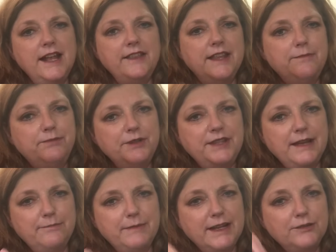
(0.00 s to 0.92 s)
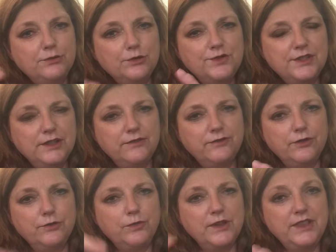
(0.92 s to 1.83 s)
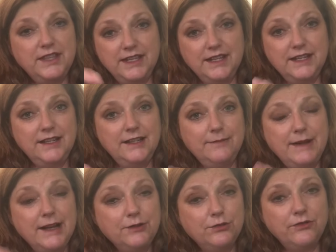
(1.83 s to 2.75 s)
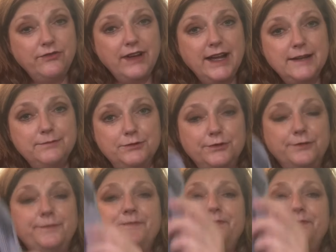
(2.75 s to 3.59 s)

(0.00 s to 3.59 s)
they put that micro silver within the microfiber.